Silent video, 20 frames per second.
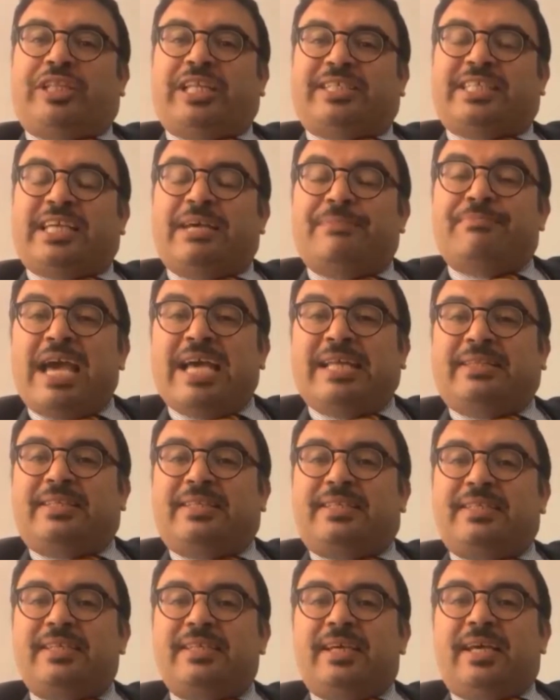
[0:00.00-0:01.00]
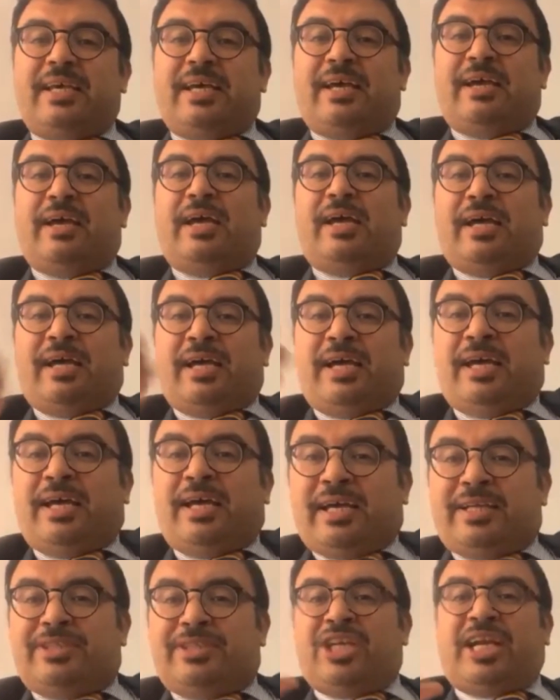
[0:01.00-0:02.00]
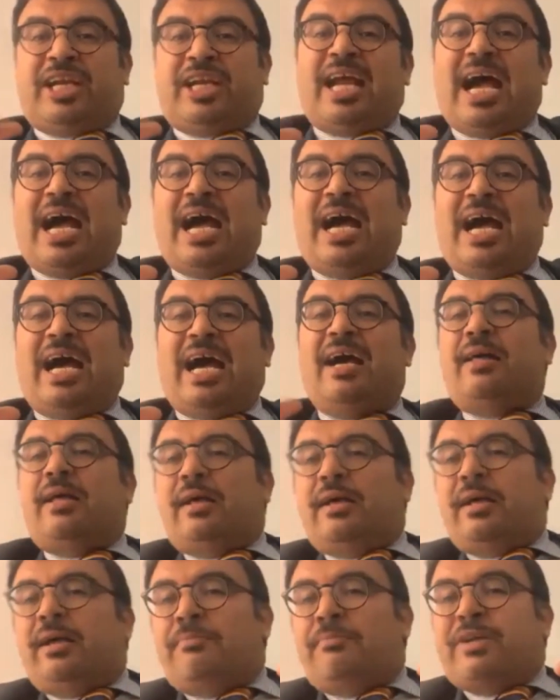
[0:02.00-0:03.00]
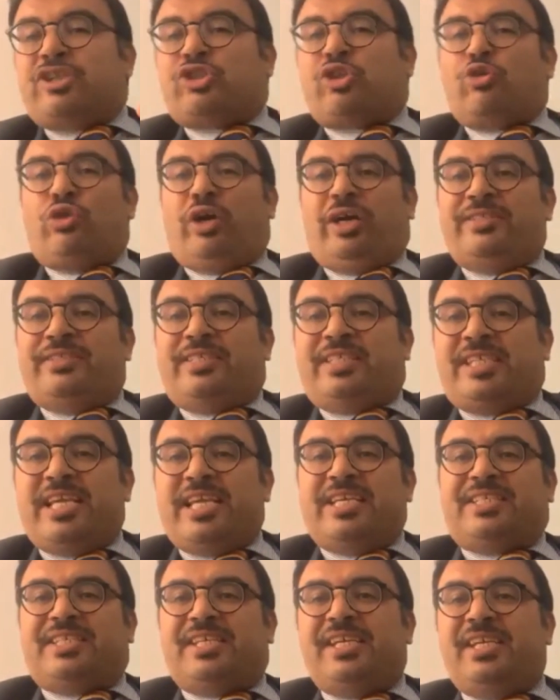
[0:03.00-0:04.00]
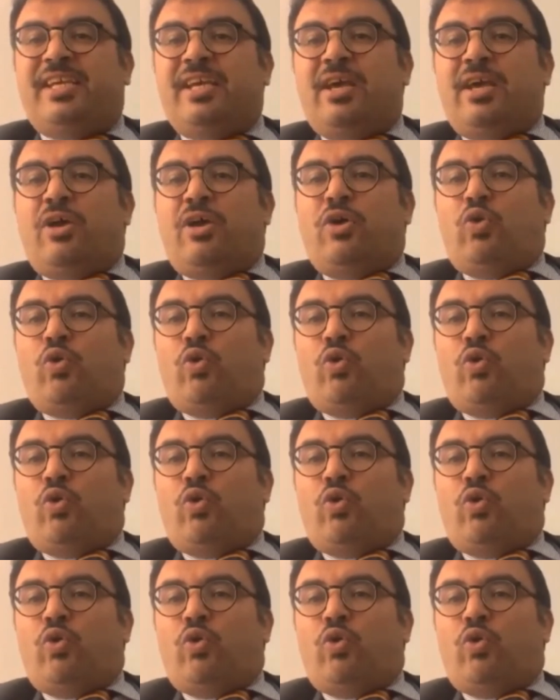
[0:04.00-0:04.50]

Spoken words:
and their fear of losing those